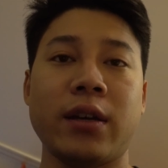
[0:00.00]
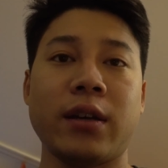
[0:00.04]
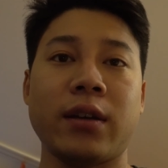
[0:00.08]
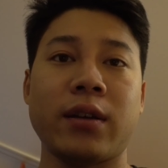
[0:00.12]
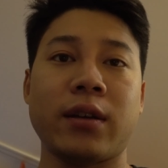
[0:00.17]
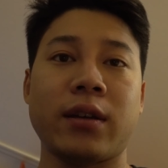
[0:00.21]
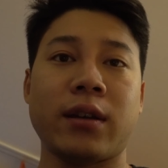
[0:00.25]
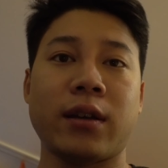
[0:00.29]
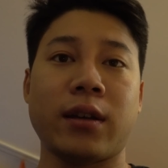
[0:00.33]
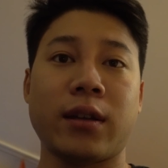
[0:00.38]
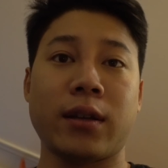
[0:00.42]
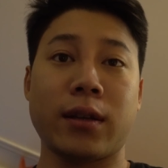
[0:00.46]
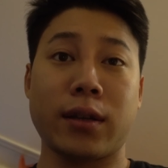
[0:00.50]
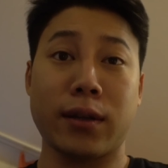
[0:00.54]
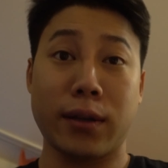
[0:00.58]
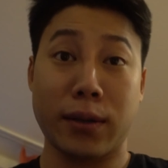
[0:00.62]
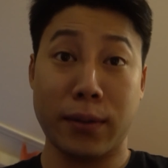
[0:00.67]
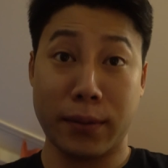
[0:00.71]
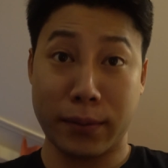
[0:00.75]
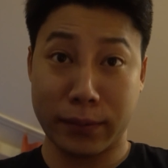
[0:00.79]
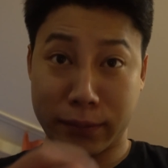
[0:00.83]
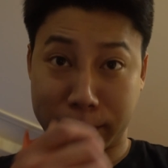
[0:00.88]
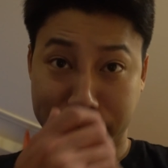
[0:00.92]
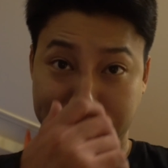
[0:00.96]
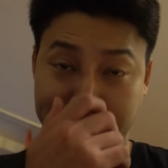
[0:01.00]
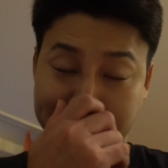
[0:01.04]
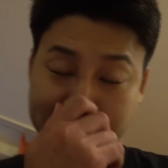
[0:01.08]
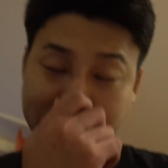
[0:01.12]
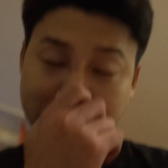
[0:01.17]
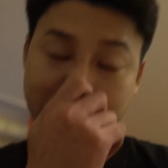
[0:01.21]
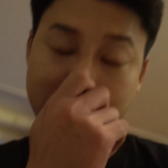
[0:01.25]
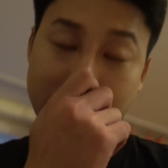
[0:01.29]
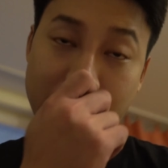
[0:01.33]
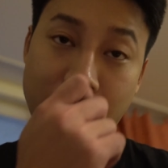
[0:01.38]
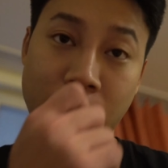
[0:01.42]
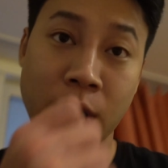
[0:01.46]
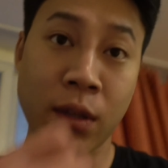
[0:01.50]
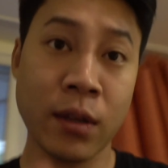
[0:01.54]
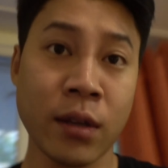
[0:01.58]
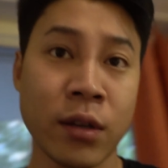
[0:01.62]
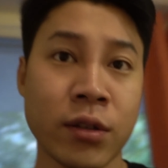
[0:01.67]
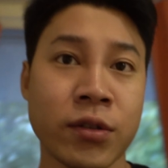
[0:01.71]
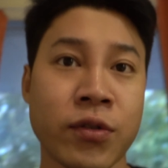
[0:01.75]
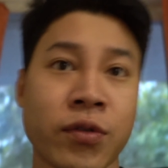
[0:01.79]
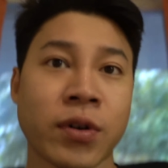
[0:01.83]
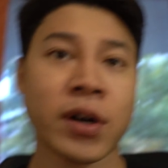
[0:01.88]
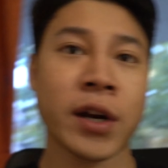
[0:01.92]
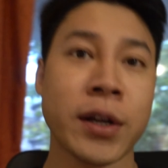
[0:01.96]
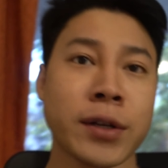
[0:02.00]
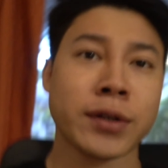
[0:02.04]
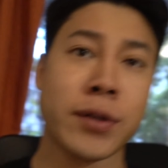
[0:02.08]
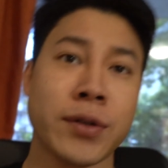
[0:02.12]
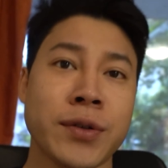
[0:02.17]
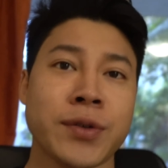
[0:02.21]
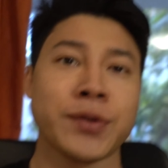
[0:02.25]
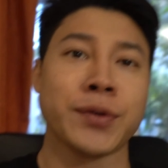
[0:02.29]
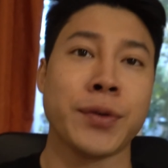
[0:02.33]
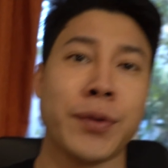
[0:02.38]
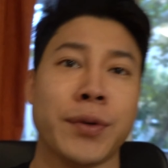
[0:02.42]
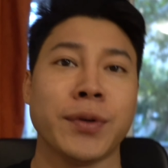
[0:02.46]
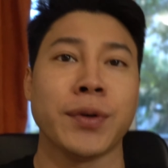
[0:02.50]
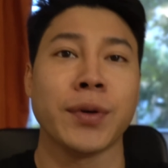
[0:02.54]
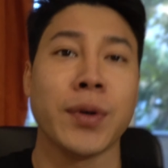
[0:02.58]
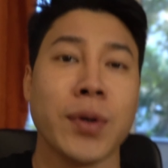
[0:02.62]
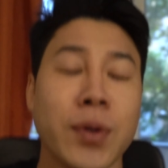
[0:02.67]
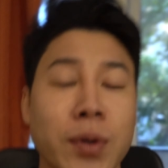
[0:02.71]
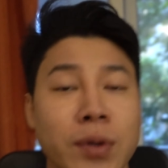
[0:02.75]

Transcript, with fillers: and try to